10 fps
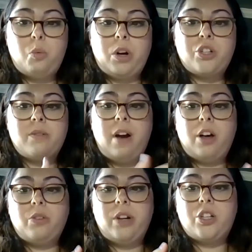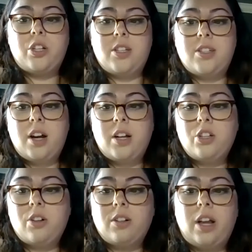Once your evaluation is
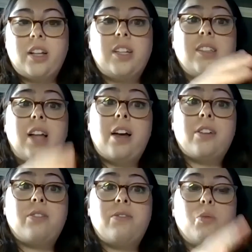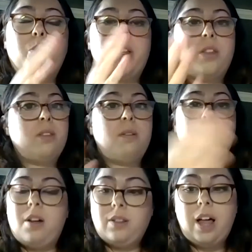done, you are likely left with
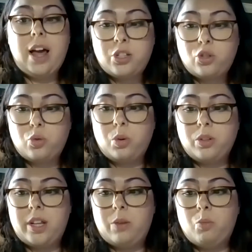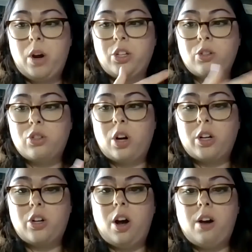less tools than when you
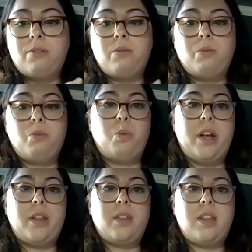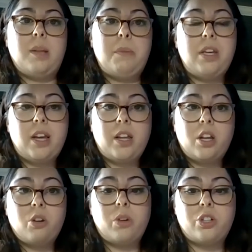started off with in the
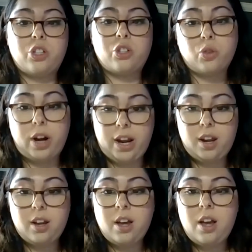beginning, which is great.